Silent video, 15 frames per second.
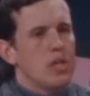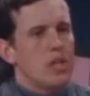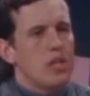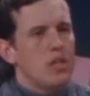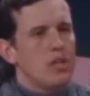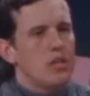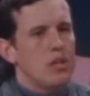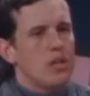
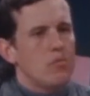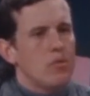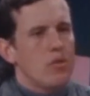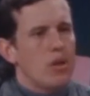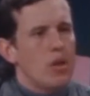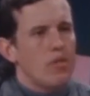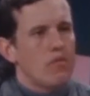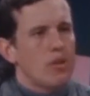anytime you
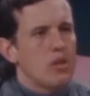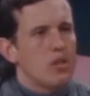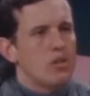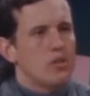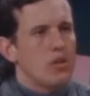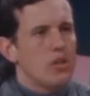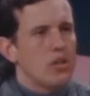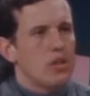have a
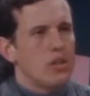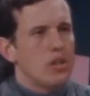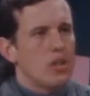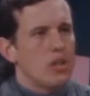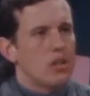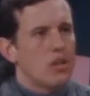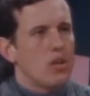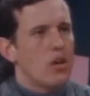drug
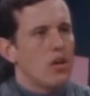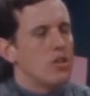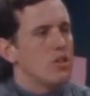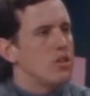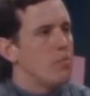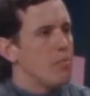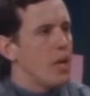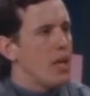in
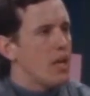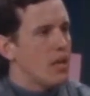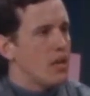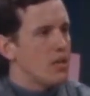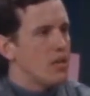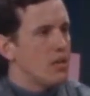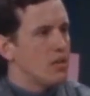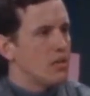large demand,